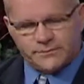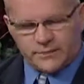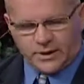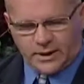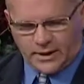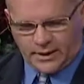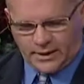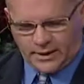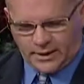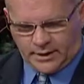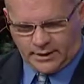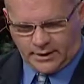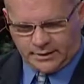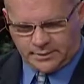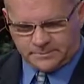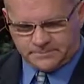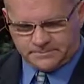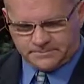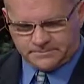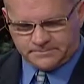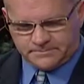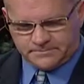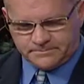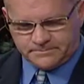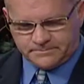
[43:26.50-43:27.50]

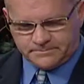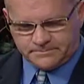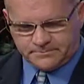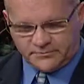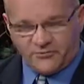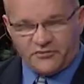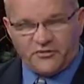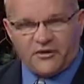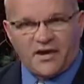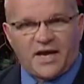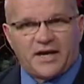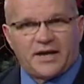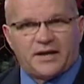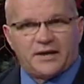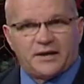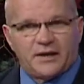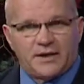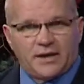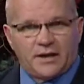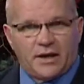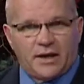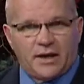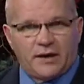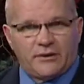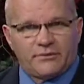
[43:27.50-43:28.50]
vetted
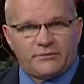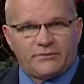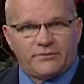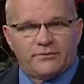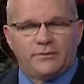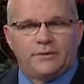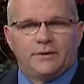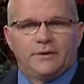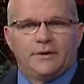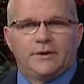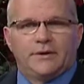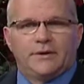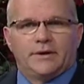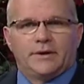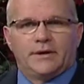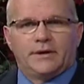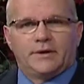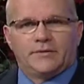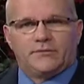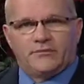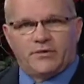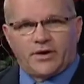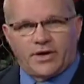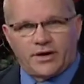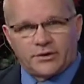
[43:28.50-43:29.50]
enough
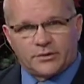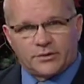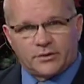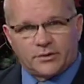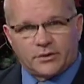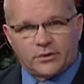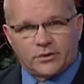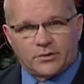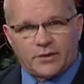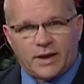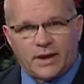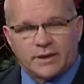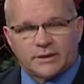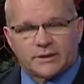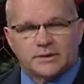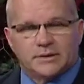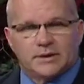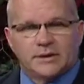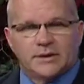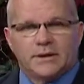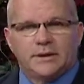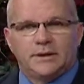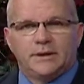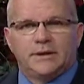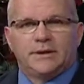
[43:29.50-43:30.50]
and vetted
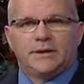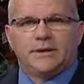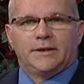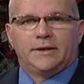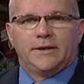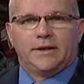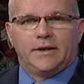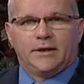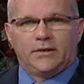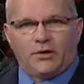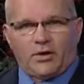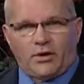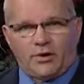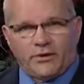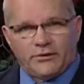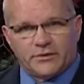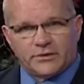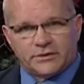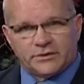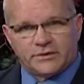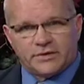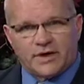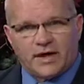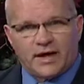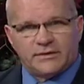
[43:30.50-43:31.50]
correctly, and all the
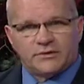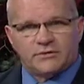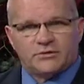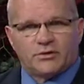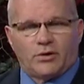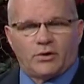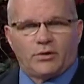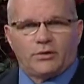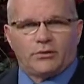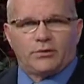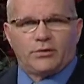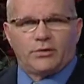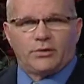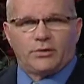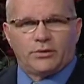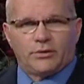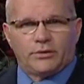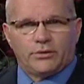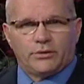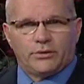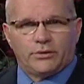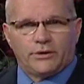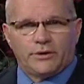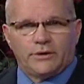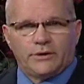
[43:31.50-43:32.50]
sides aren't
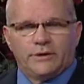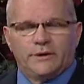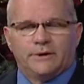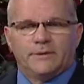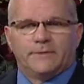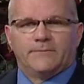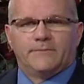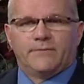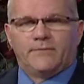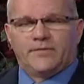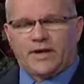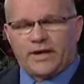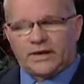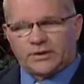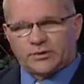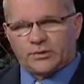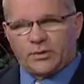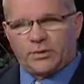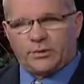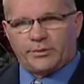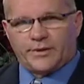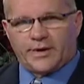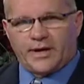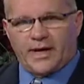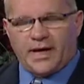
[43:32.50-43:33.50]
heard, and that's
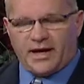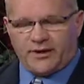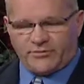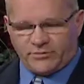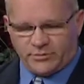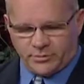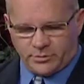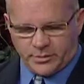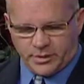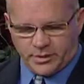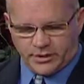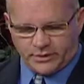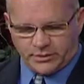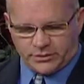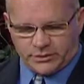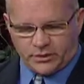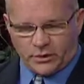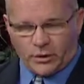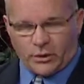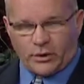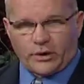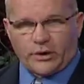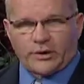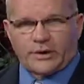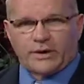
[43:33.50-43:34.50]
what we have in
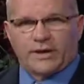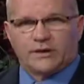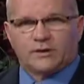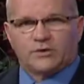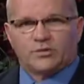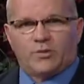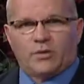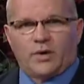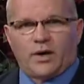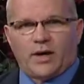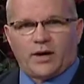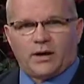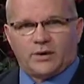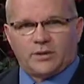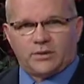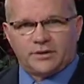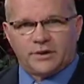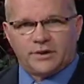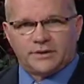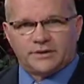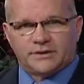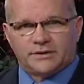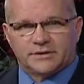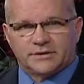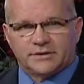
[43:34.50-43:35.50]
Minnesota. That's why our
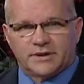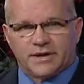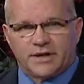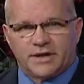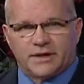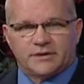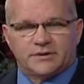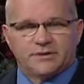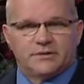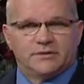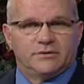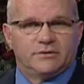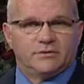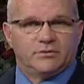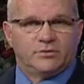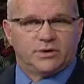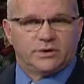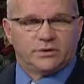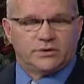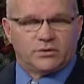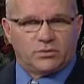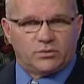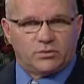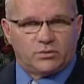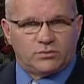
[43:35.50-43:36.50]
legislation
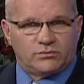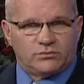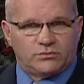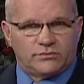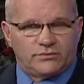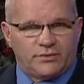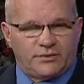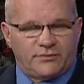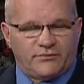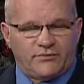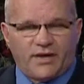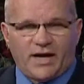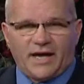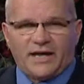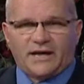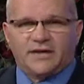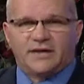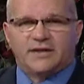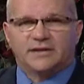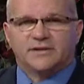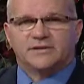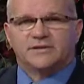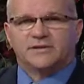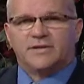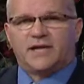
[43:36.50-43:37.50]
with the
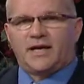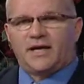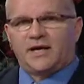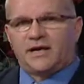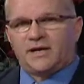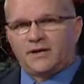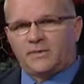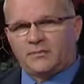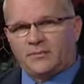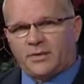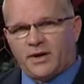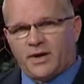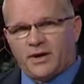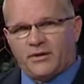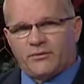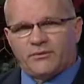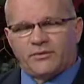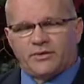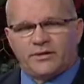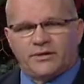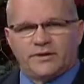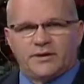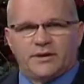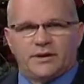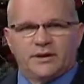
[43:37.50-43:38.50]
Viking Stadium,
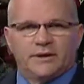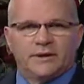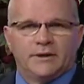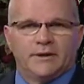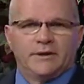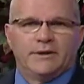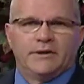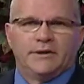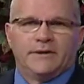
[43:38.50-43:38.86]
everything,